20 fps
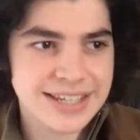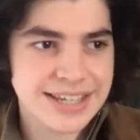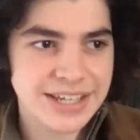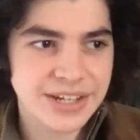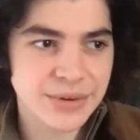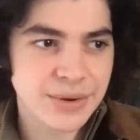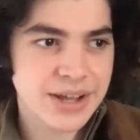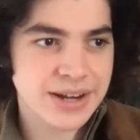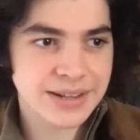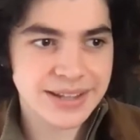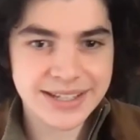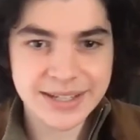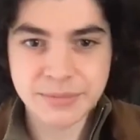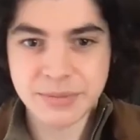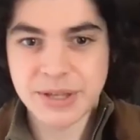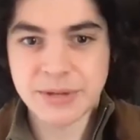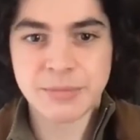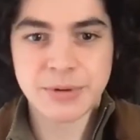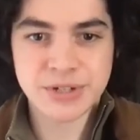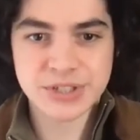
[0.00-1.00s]
as a kid who had like
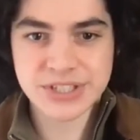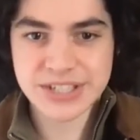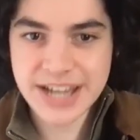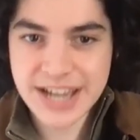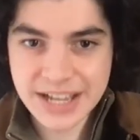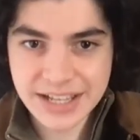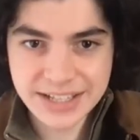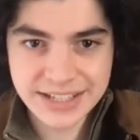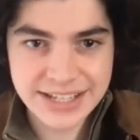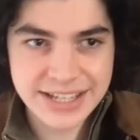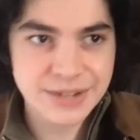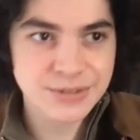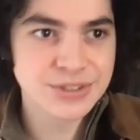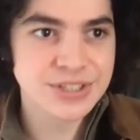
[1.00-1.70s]
a big personality.